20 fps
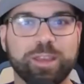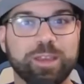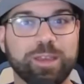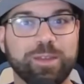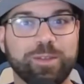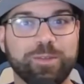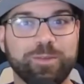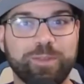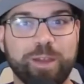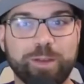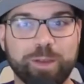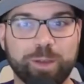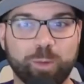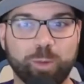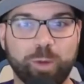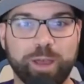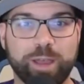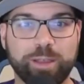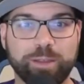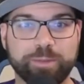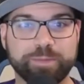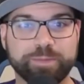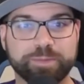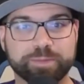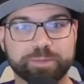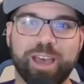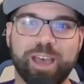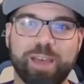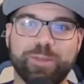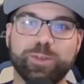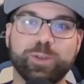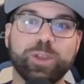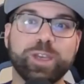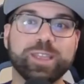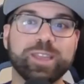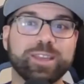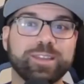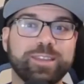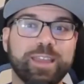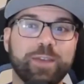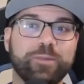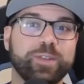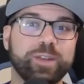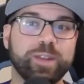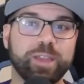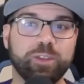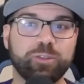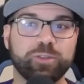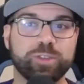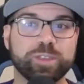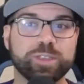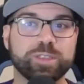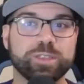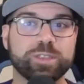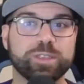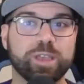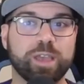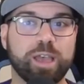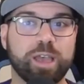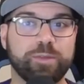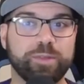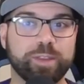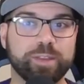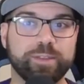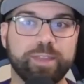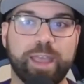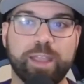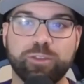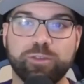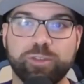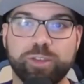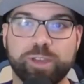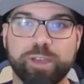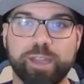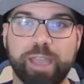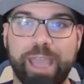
very well. If you look at the definitions of intention